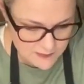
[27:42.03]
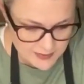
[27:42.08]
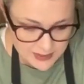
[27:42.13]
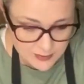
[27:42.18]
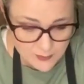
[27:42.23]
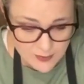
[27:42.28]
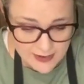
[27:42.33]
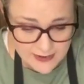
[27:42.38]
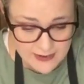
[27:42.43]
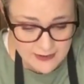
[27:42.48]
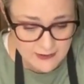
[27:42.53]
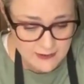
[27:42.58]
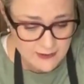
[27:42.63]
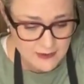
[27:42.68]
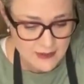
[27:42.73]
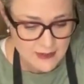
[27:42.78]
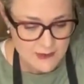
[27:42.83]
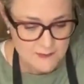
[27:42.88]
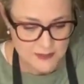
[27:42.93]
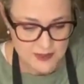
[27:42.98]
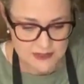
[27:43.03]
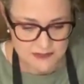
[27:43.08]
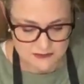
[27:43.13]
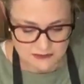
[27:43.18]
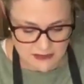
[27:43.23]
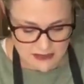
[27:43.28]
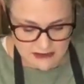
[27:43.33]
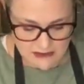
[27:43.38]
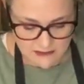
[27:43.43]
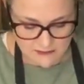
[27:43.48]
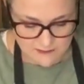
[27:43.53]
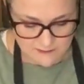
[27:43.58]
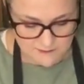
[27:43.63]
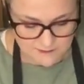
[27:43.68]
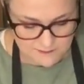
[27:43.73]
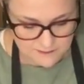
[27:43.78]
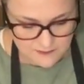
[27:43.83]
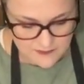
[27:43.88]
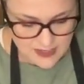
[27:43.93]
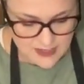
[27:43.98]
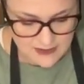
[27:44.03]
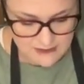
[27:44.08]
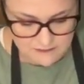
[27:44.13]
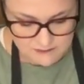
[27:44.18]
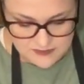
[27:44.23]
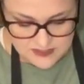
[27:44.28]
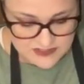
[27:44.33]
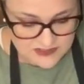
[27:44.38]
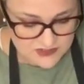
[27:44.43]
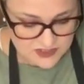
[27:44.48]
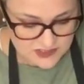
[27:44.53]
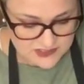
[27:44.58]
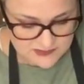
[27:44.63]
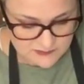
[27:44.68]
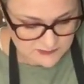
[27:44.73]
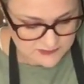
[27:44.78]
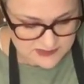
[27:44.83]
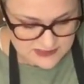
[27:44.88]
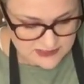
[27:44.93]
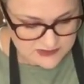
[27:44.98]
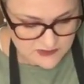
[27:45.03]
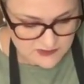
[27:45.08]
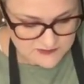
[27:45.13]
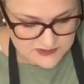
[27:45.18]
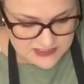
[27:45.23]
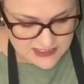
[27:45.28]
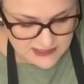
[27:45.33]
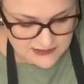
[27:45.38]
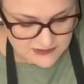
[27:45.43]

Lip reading: a better way, but yeah, this is just since I've